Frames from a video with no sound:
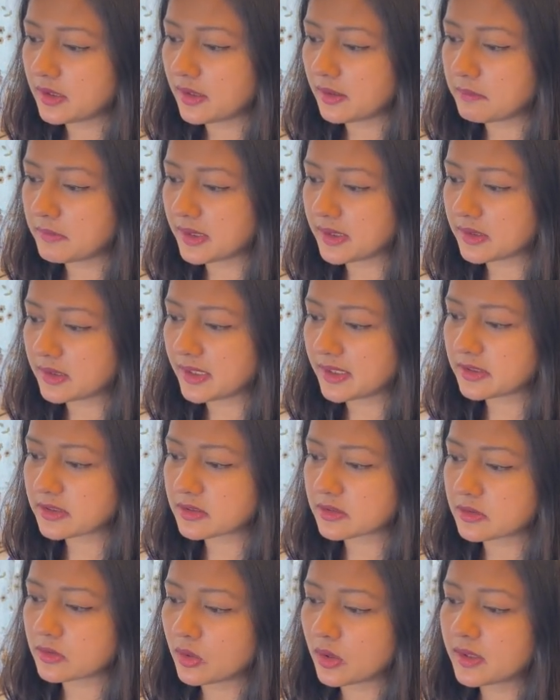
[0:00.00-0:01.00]
but
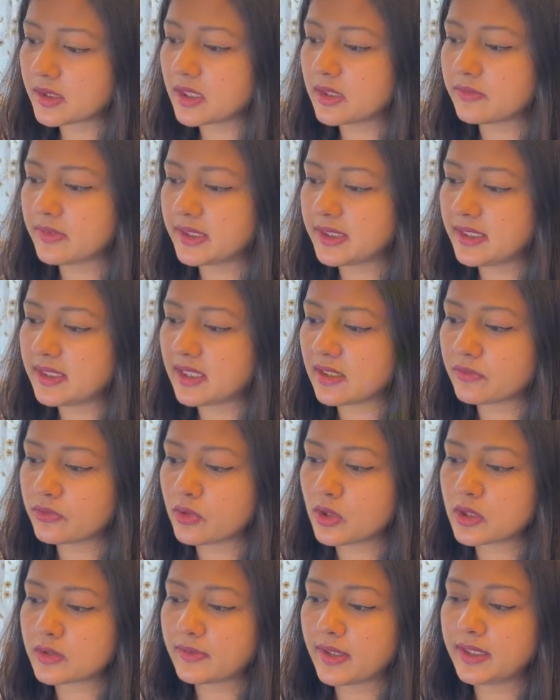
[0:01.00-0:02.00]
let's not give any
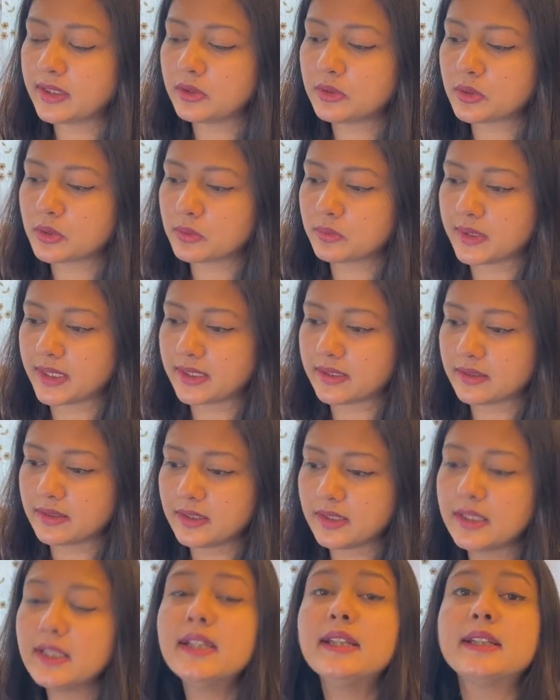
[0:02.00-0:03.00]
default value to weight.
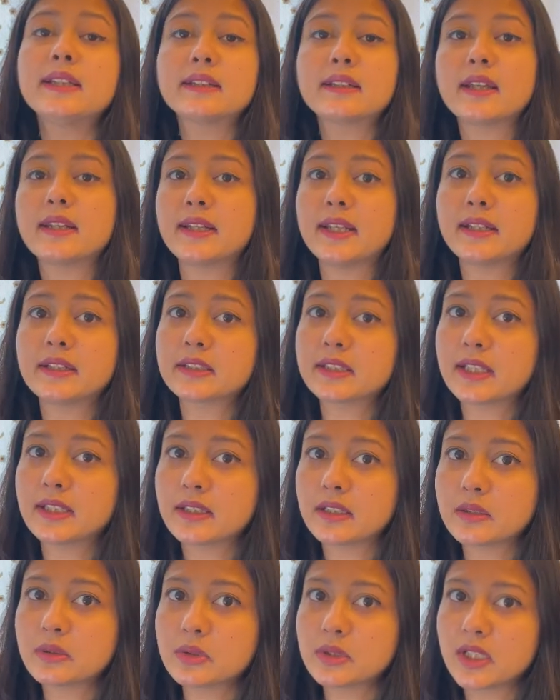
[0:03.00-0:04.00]
Can I create
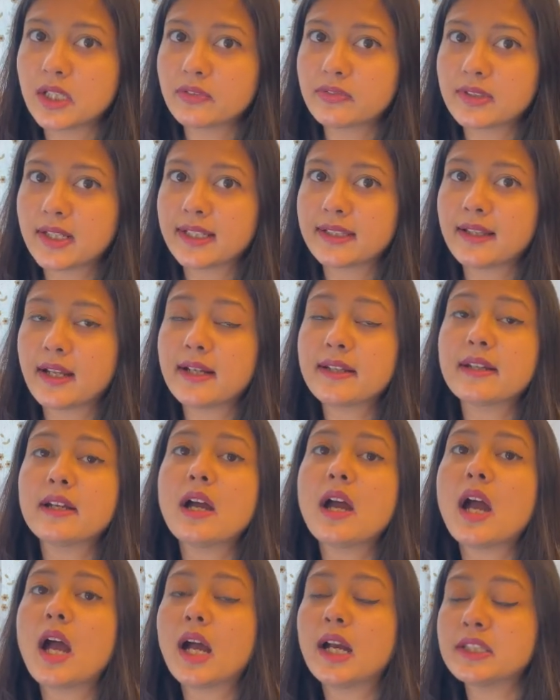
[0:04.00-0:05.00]
a UDF like that?
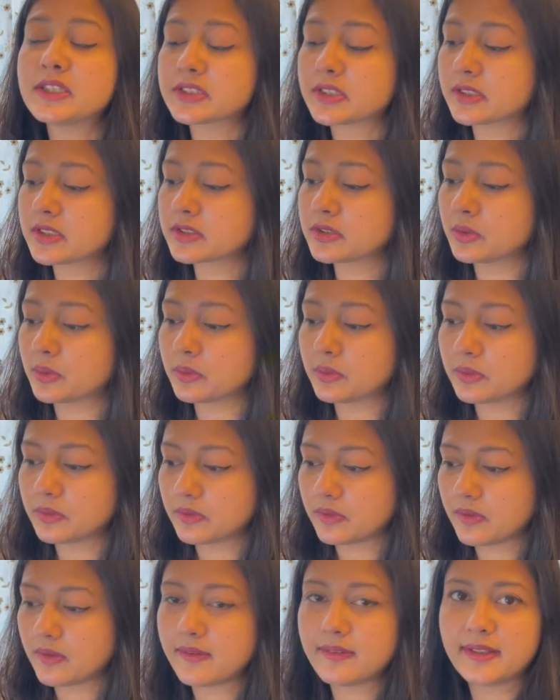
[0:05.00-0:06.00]
Answer is no.
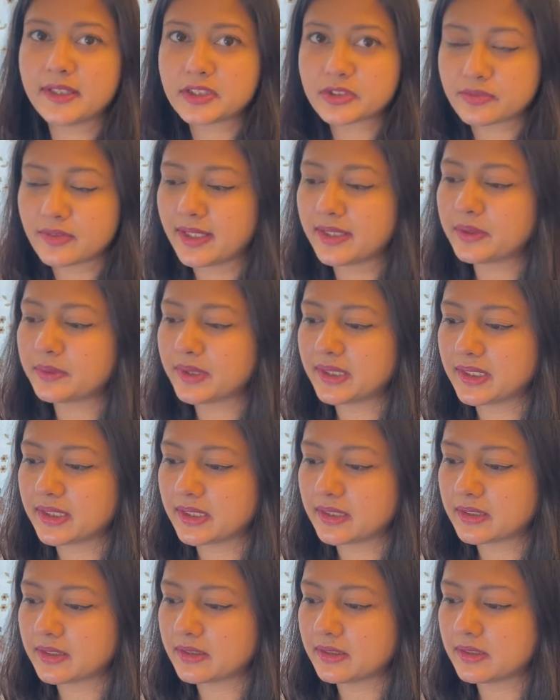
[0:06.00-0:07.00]
Let's try doing
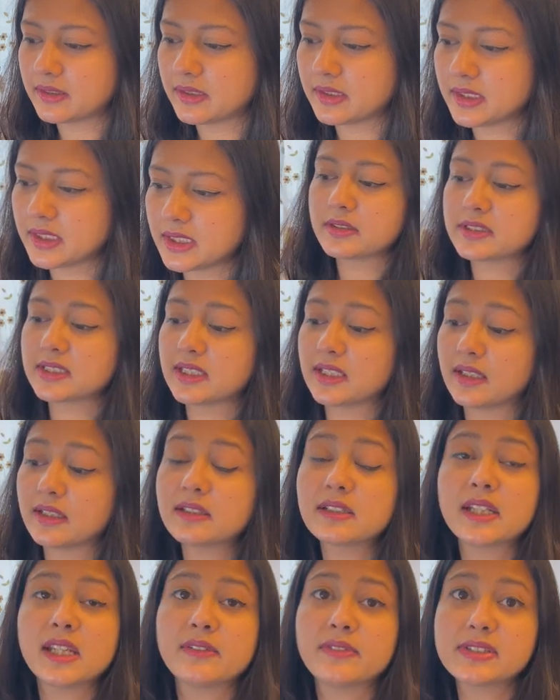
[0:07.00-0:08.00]
it. See,
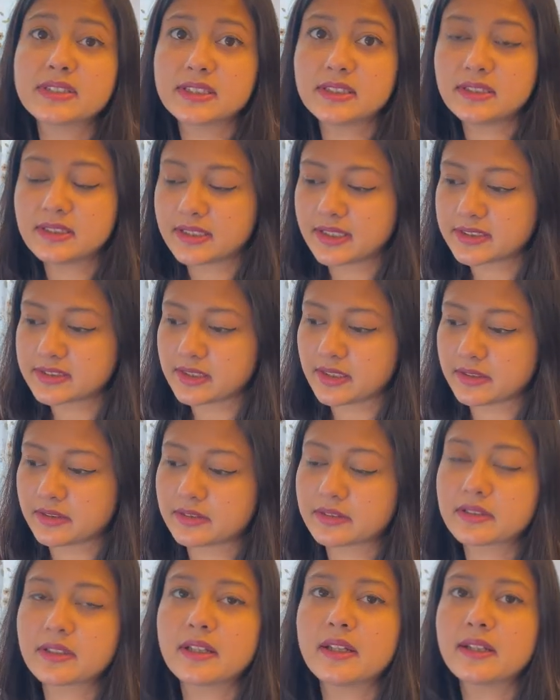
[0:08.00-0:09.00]
it gave a syntax
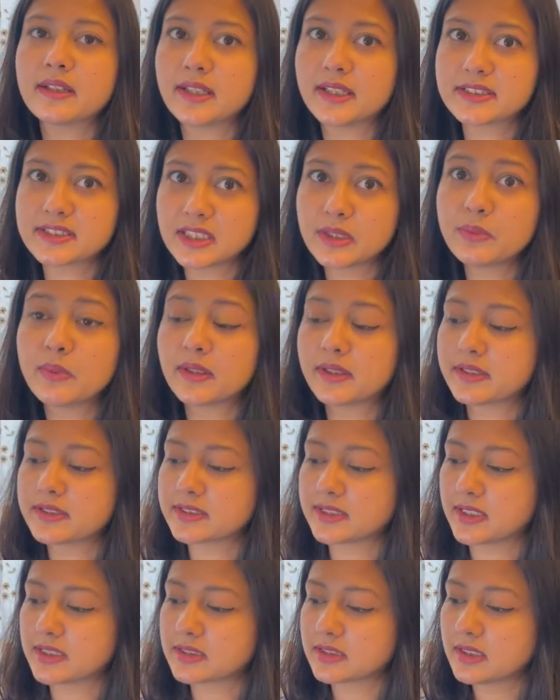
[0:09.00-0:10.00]
error. Let's see what it
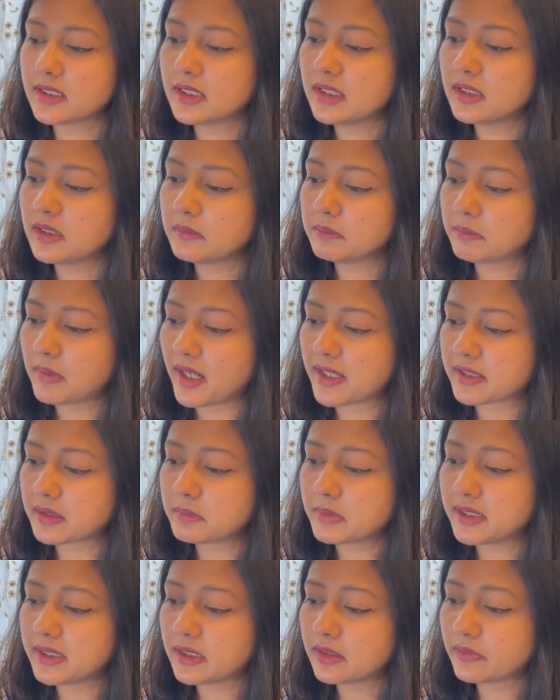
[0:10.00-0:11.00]
says.
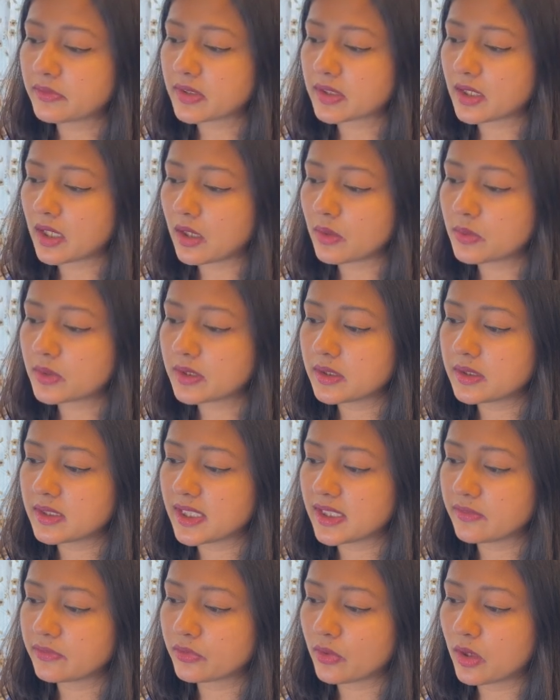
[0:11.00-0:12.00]
Parameter without a
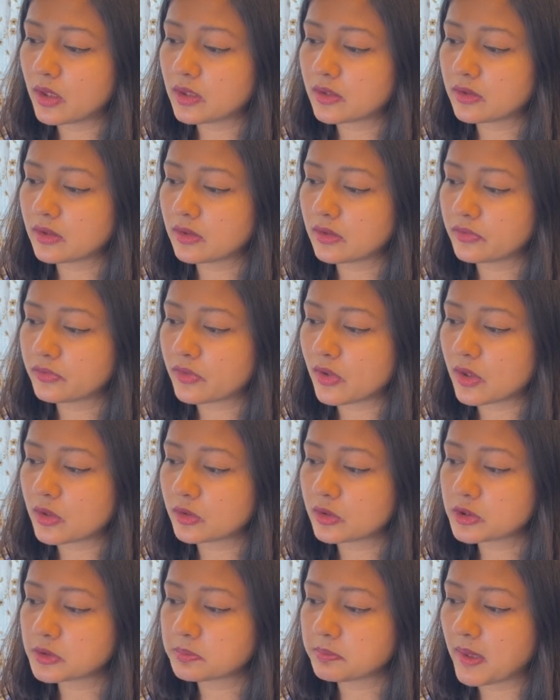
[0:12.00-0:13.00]
default
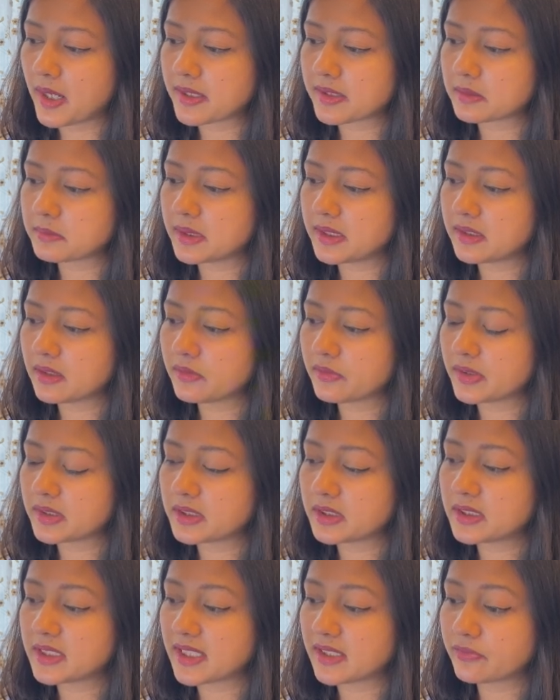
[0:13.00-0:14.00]
follows parameter with
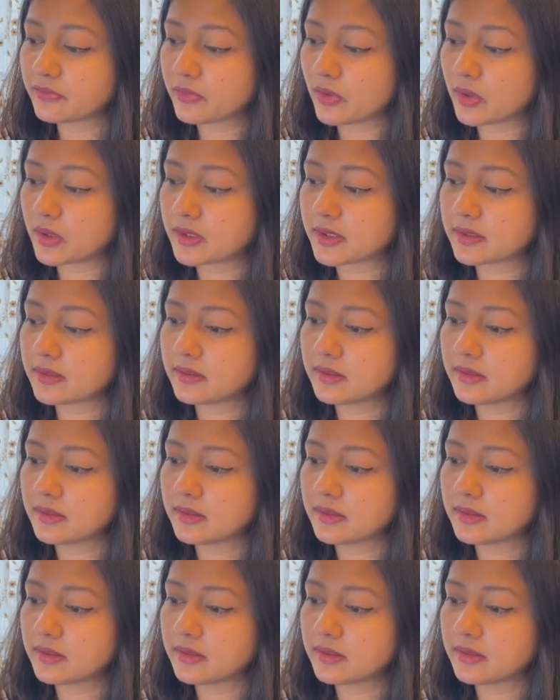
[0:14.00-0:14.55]
a default.